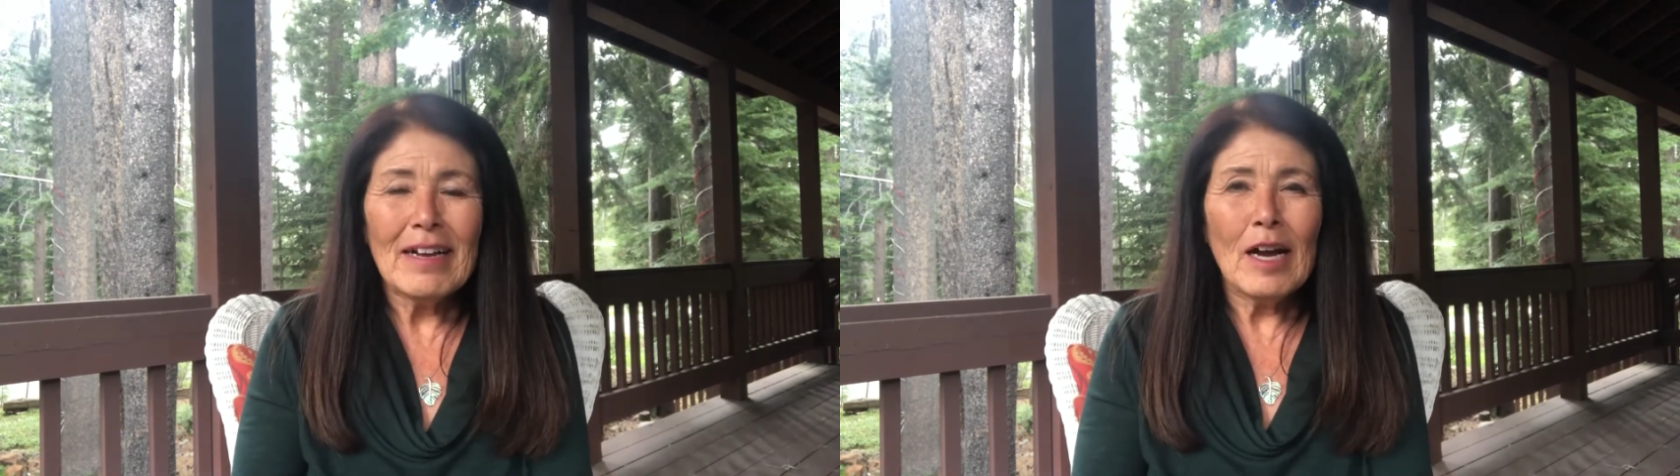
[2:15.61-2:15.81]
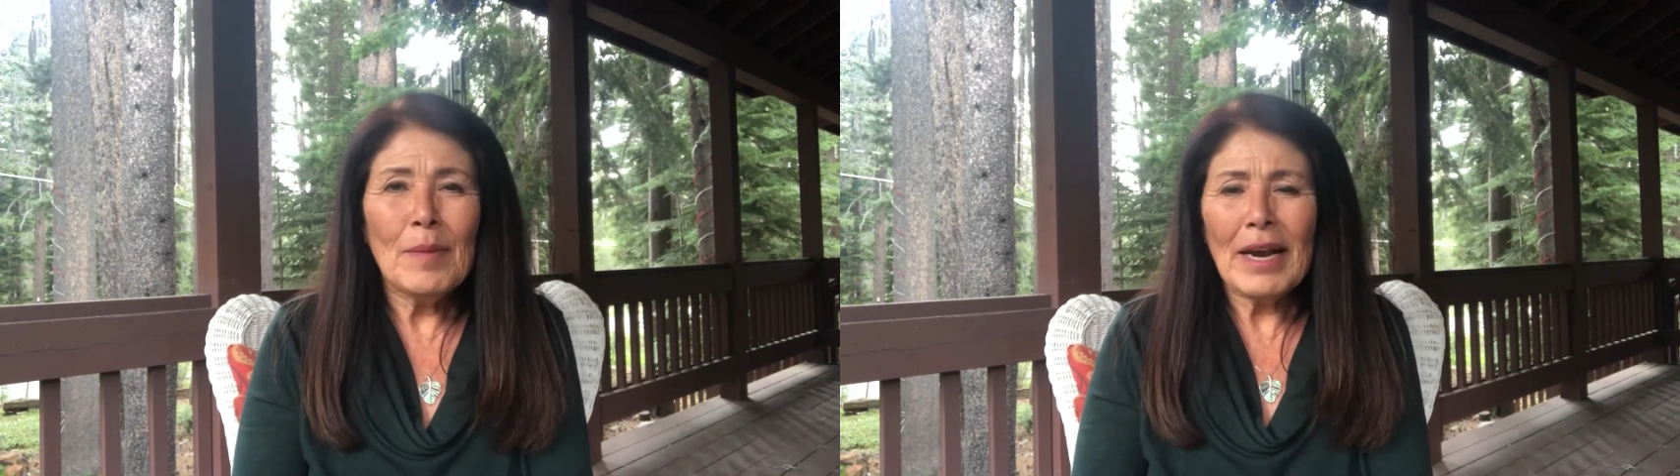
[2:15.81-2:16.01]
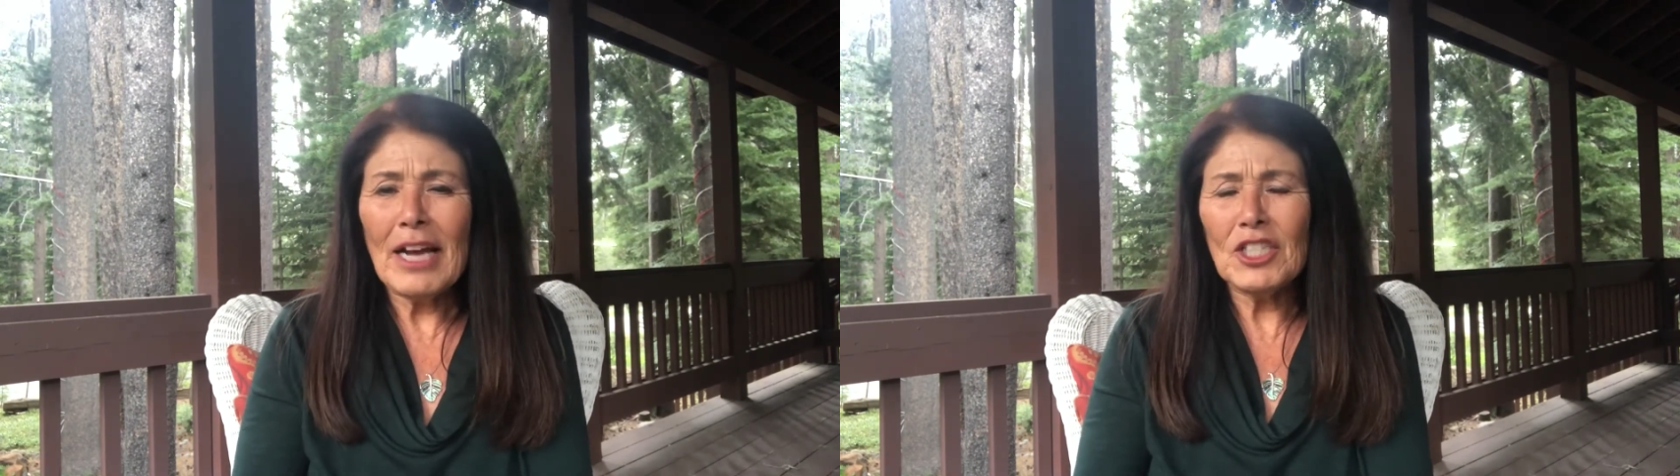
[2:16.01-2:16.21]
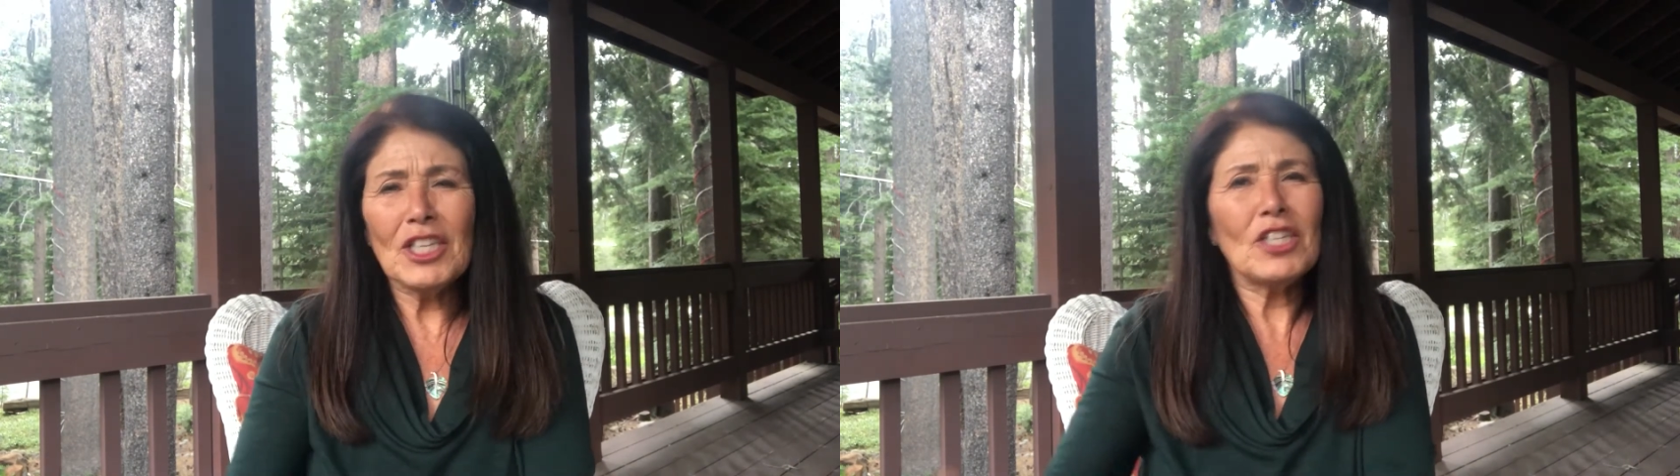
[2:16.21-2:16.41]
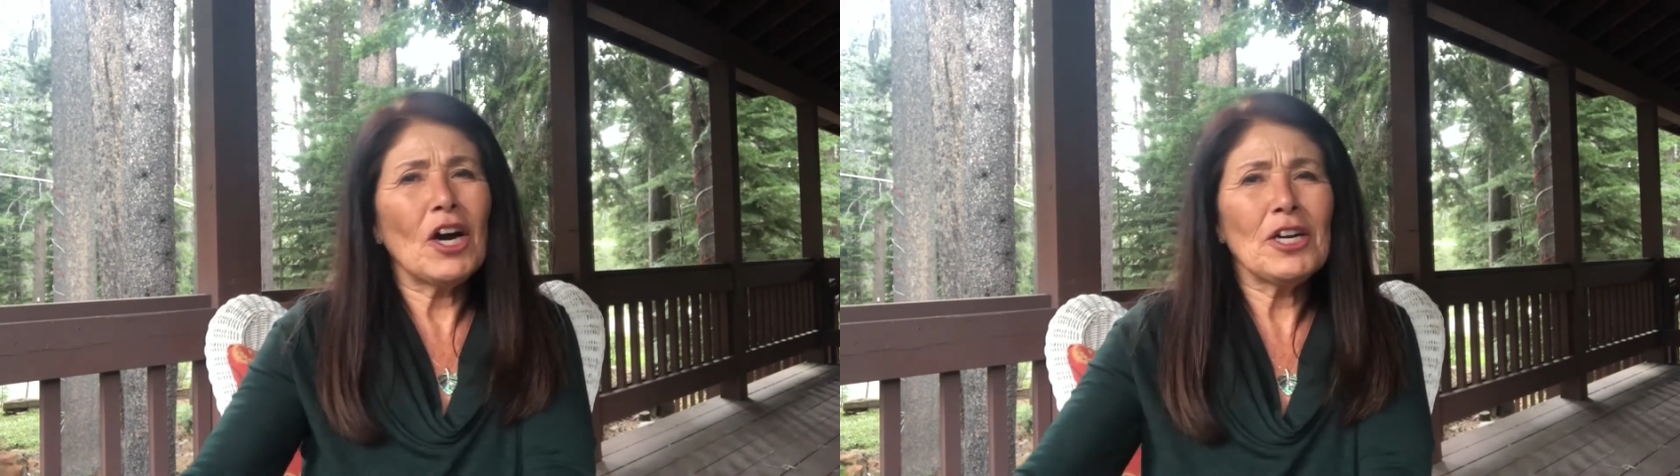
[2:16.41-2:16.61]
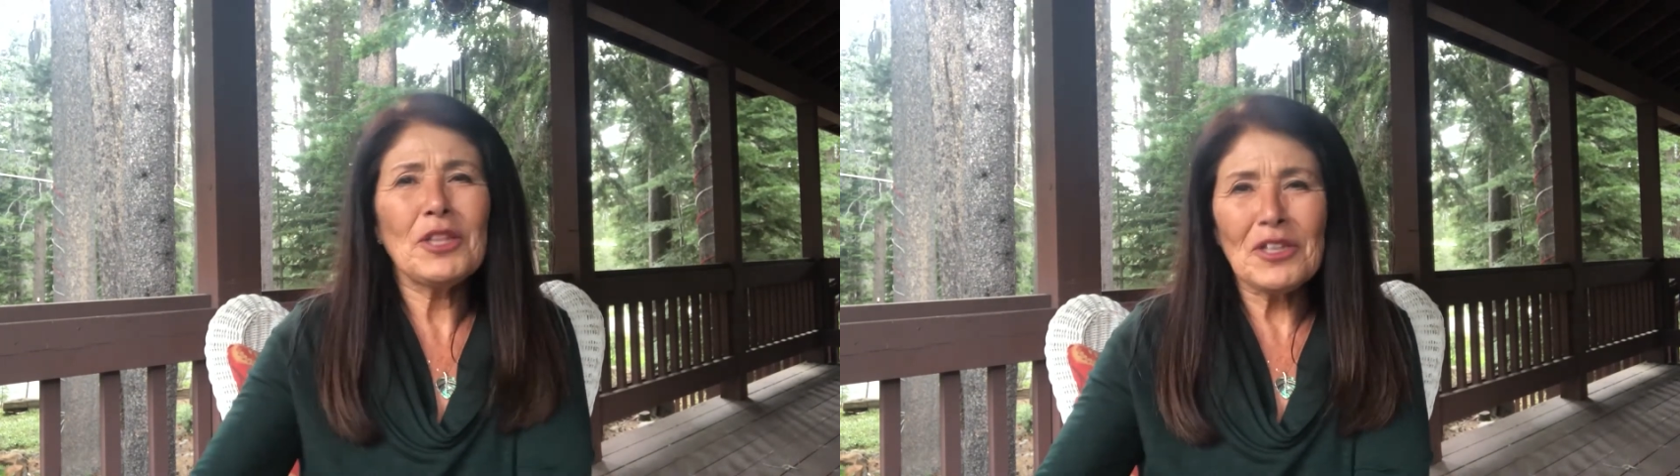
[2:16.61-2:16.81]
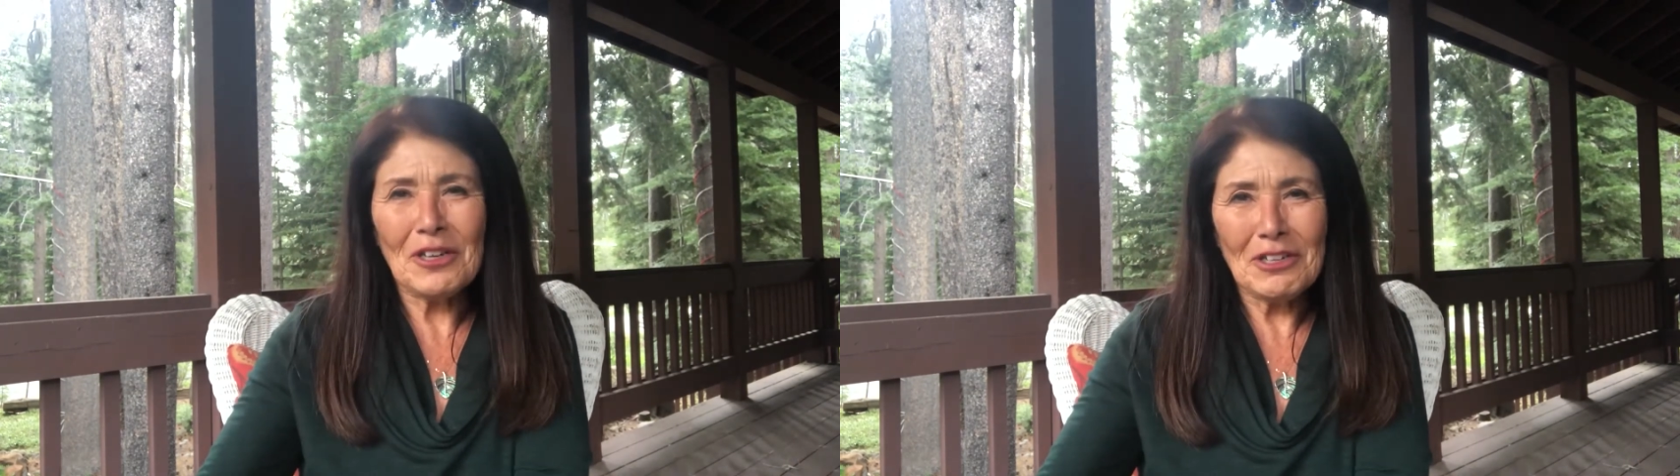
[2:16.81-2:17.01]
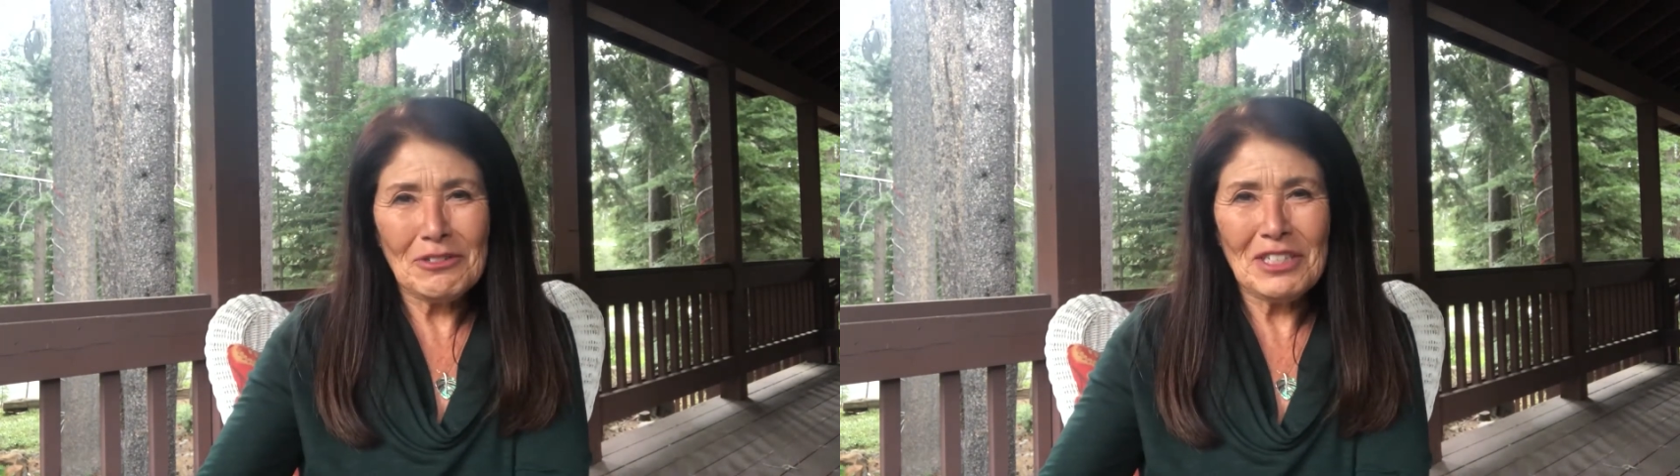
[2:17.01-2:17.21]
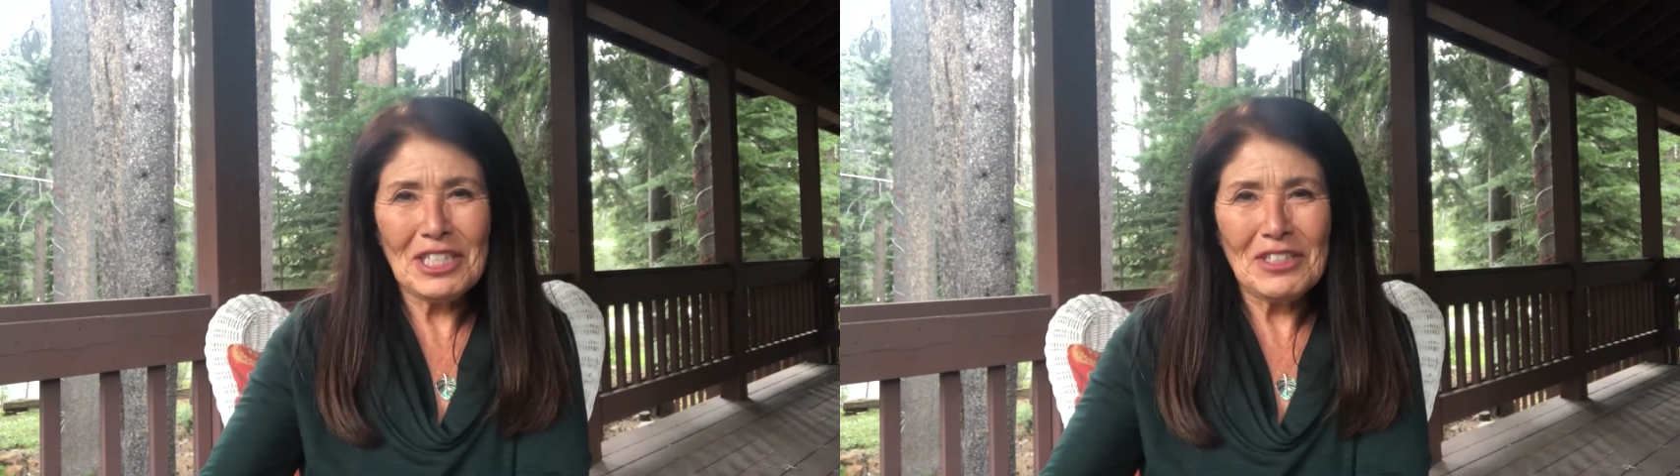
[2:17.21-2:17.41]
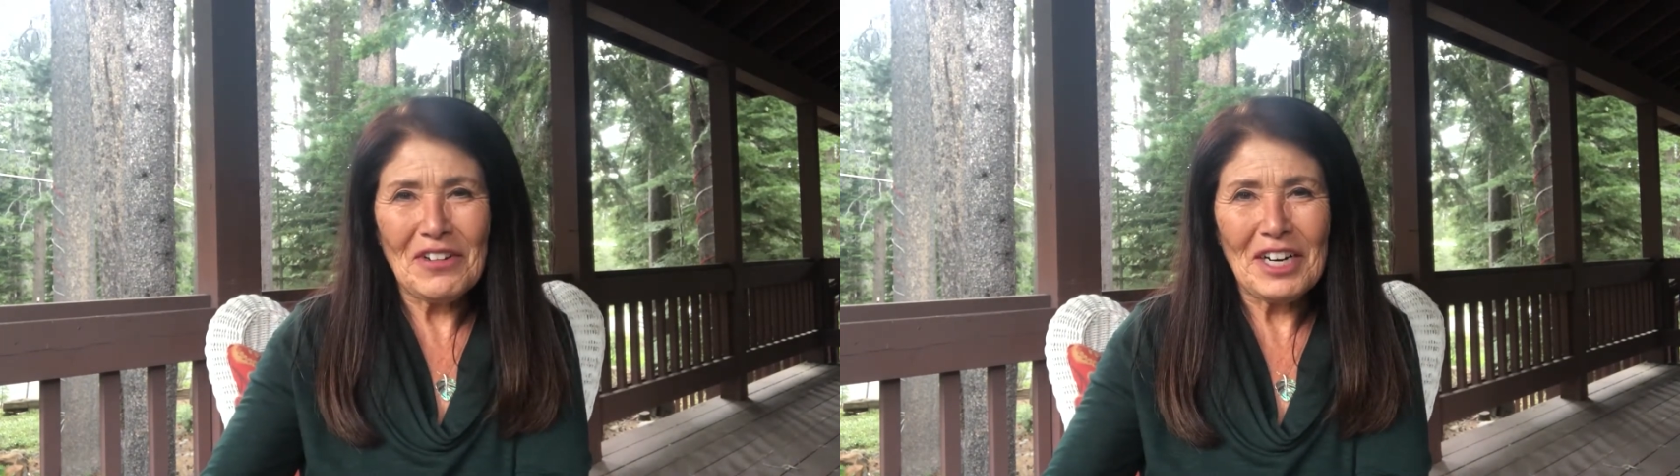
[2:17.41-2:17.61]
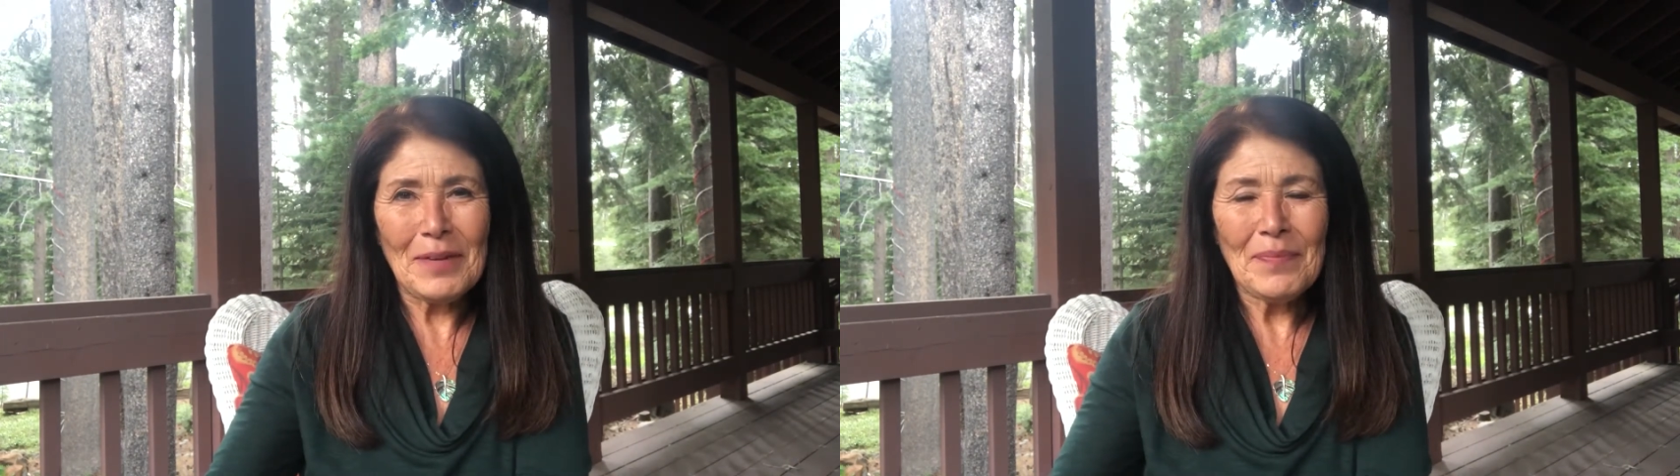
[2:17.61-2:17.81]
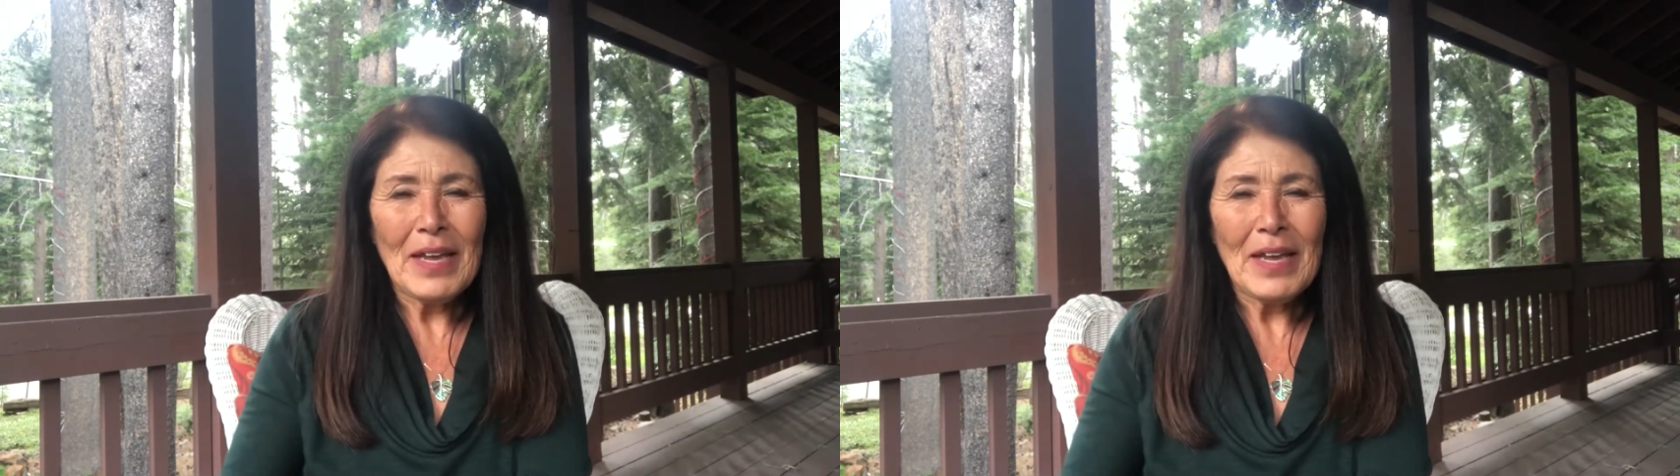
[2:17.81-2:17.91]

about how she had gone to the grocery store,